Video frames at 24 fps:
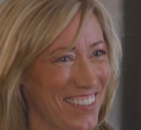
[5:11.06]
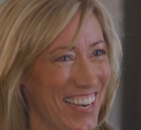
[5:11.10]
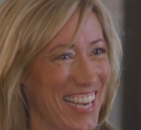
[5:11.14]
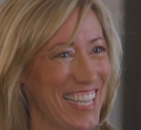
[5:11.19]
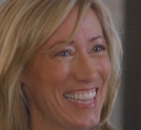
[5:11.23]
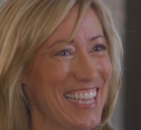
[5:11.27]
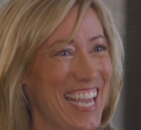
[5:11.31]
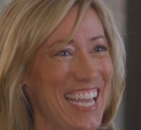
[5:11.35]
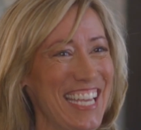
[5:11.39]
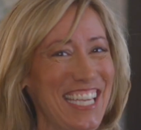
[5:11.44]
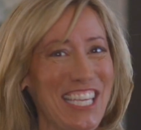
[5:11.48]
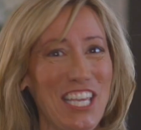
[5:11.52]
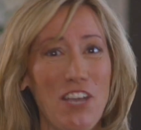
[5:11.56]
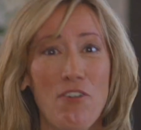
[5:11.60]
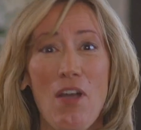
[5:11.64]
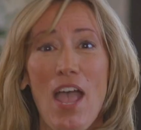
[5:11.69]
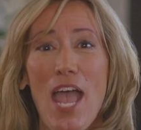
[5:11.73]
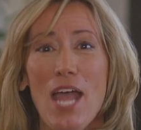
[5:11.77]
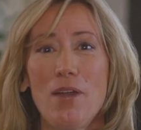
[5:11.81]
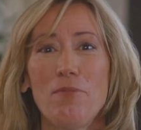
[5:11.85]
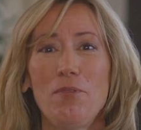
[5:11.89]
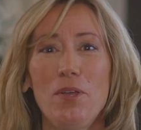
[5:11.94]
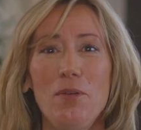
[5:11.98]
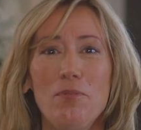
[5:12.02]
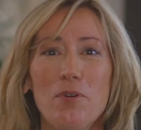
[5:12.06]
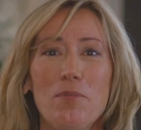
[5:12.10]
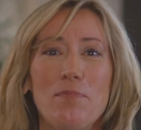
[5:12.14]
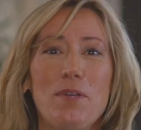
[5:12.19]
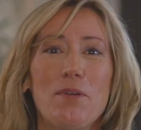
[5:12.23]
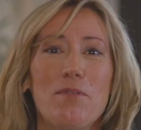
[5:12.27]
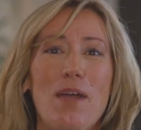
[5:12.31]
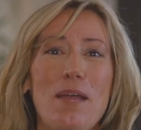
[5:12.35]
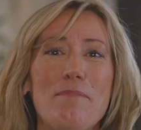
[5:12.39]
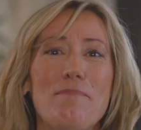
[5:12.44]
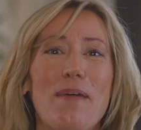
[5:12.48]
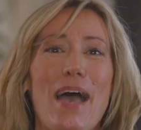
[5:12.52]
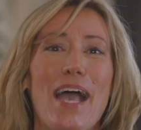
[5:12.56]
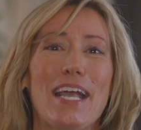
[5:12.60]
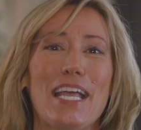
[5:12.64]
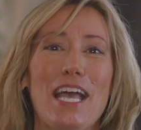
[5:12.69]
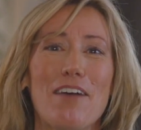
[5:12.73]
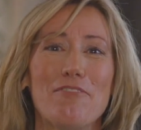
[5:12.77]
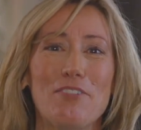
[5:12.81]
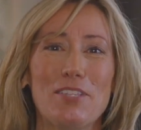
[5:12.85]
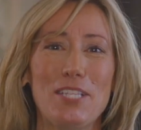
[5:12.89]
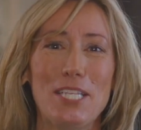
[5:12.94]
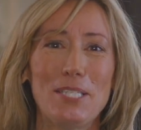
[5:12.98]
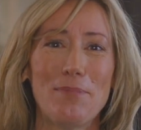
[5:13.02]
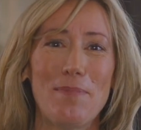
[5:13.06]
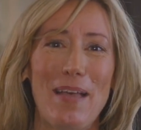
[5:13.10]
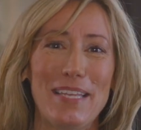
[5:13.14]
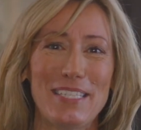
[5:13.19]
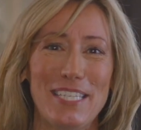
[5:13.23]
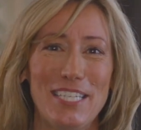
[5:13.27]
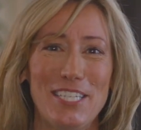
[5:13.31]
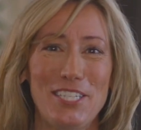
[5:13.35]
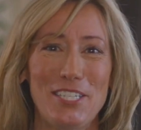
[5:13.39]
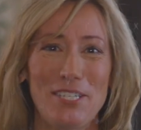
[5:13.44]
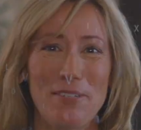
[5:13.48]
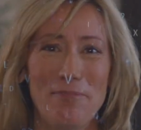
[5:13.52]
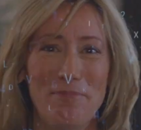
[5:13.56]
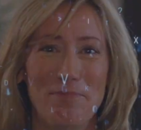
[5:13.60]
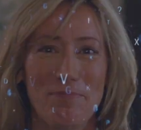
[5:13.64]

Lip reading: Great, thank you. And we will be right back after this message.